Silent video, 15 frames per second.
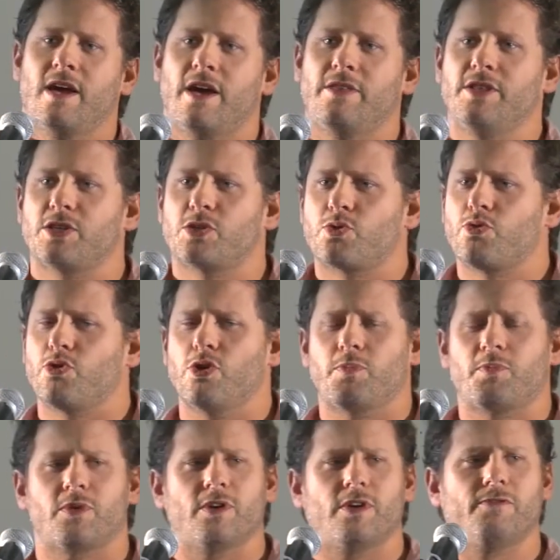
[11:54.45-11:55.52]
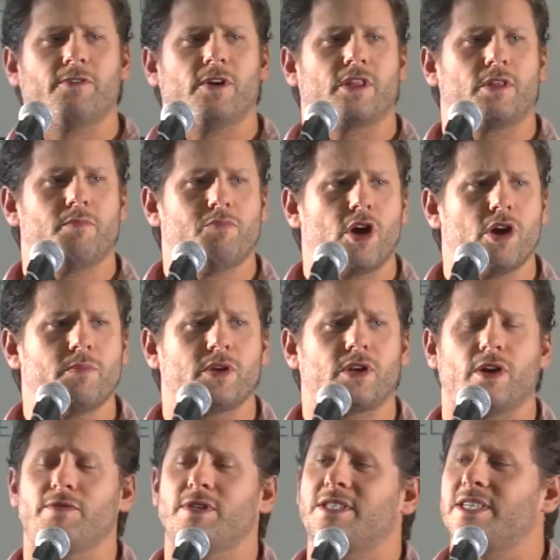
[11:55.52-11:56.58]
And this group of, at the moment,
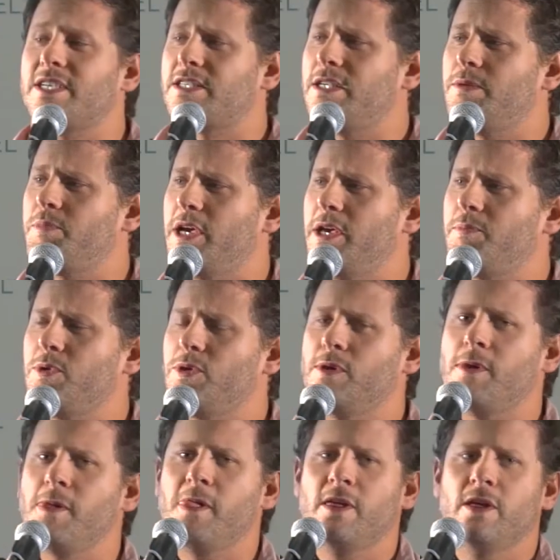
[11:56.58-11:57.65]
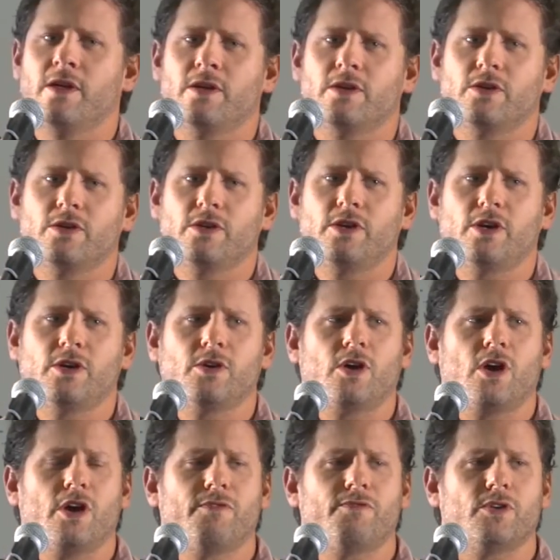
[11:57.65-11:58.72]
over 60 people, you know,
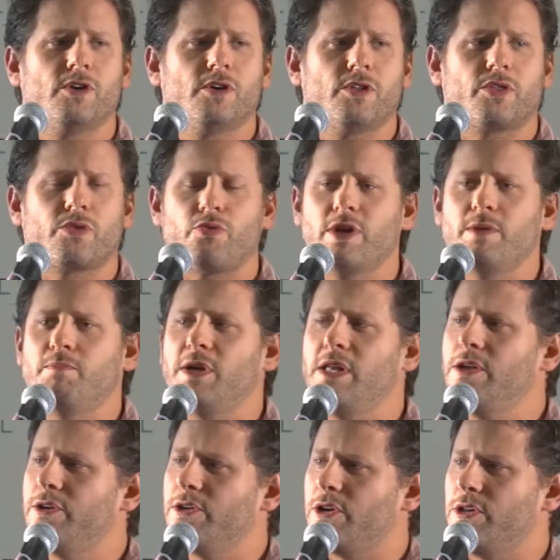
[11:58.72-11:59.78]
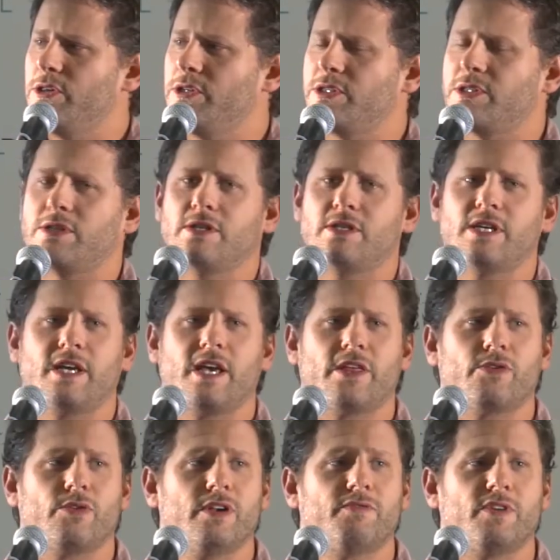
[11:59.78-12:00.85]
over $3 billion
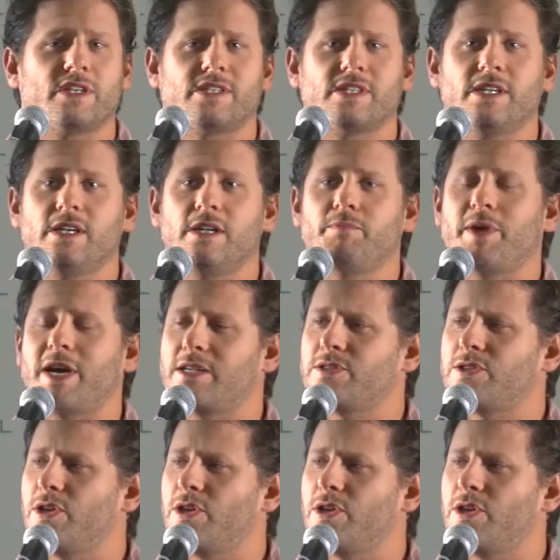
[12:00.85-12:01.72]
together invested in impact